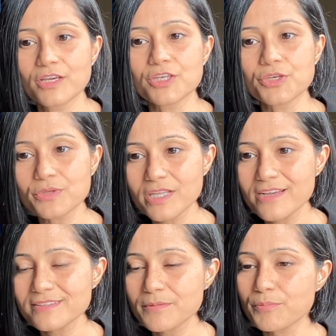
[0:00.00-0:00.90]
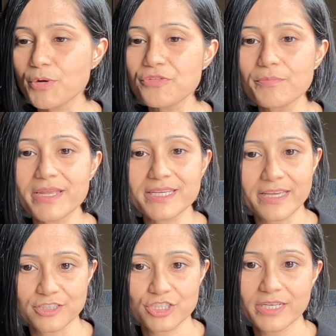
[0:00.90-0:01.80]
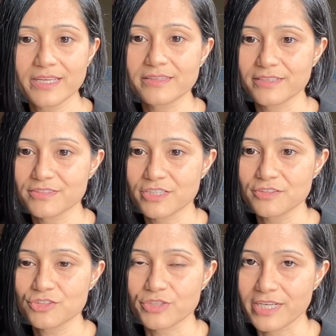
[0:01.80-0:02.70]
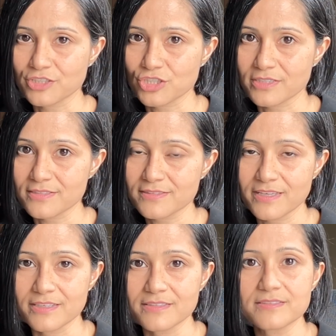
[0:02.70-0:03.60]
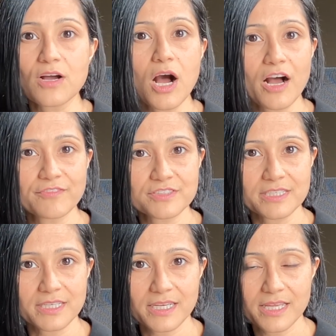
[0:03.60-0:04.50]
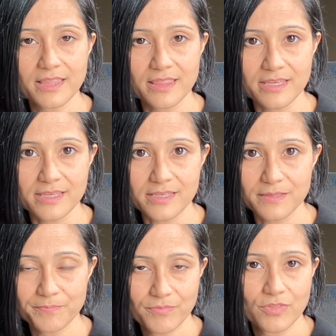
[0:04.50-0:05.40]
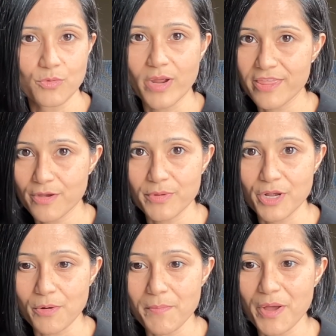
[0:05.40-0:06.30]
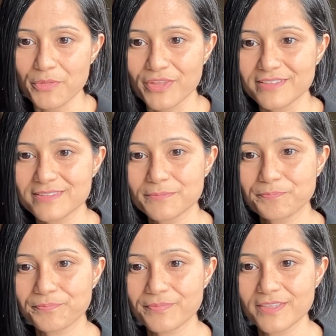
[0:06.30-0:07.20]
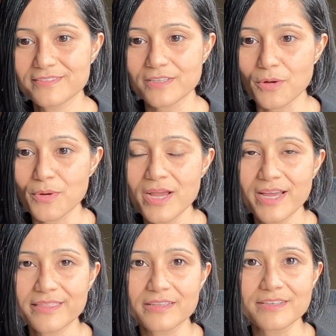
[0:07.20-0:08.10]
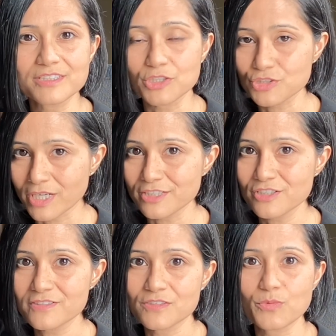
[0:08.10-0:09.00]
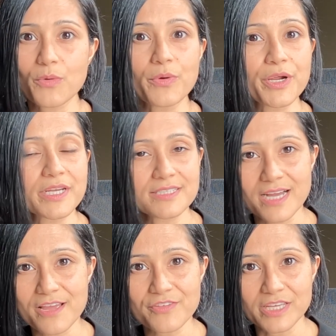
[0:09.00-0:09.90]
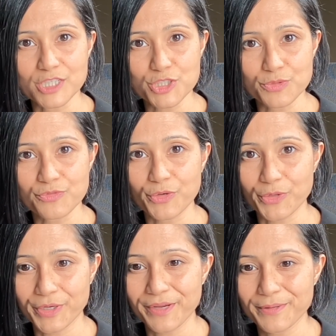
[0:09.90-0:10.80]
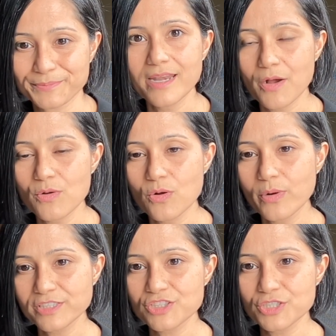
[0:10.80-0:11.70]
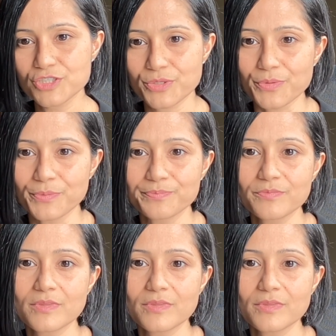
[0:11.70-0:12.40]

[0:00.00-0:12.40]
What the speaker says: Utilizing both medication and lifestyle strategies is often the way that we go about this. So the lifestyle strategies is what we're going to dive into further here. Now, question 2.